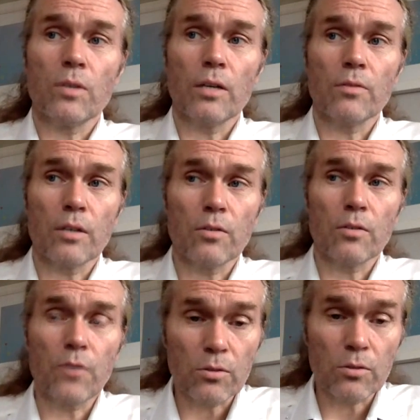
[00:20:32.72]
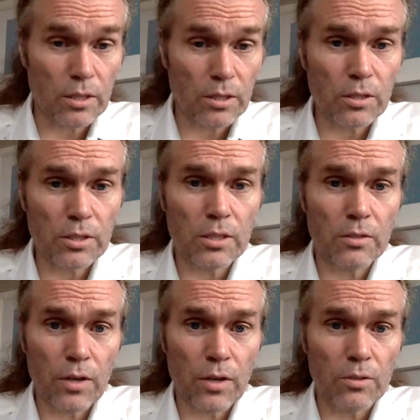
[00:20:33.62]
have now found, archaeologists
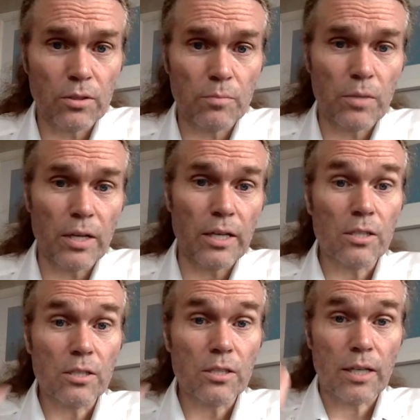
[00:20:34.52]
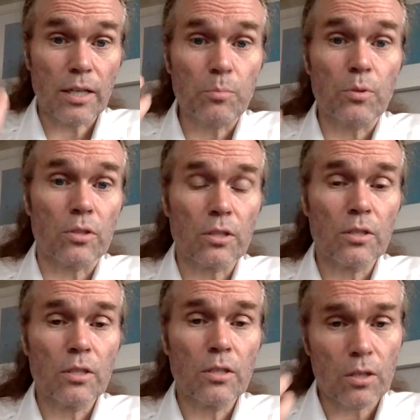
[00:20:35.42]
have found the main temple
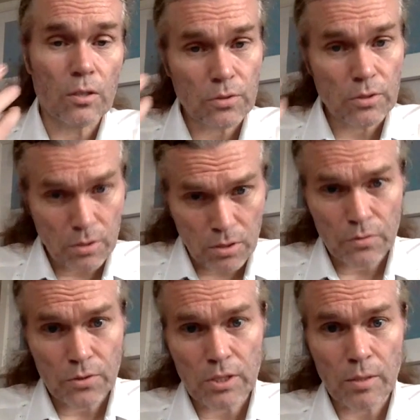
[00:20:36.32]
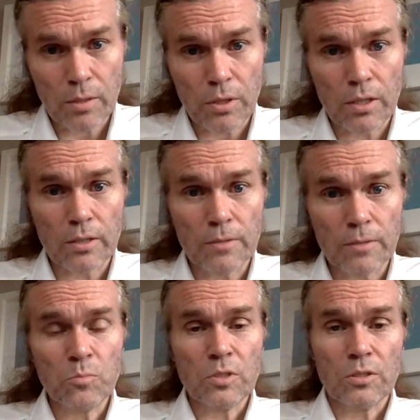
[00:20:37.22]
of the Shambhala,
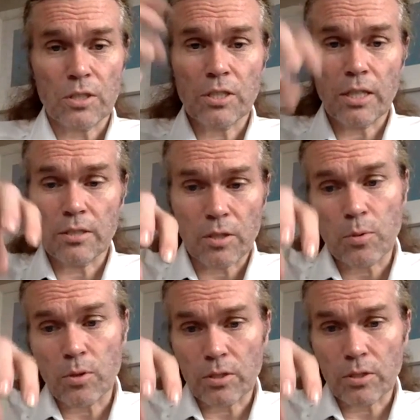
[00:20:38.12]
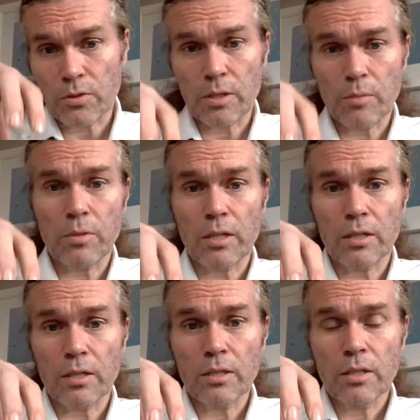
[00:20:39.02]
the central point of
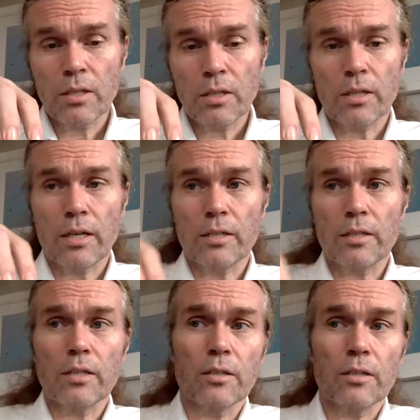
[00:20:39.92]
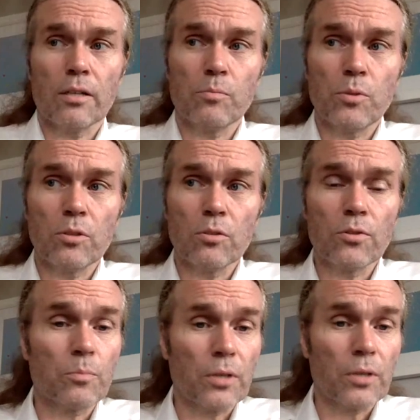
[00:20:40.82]
Shambhala. And there are
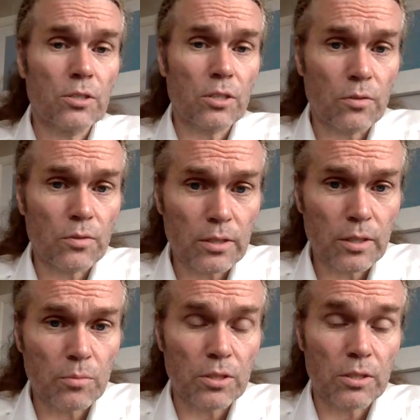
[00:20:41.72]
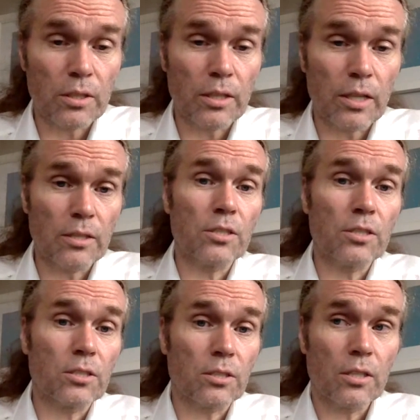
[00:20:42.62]
beautiful pictures of that temple. It's the
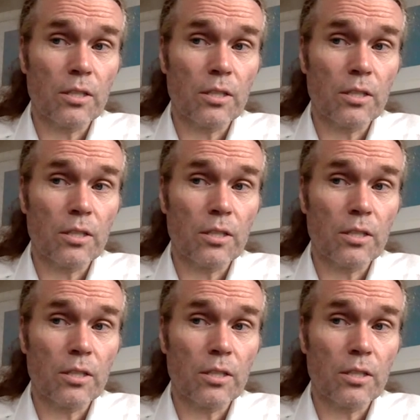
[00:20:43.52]
largest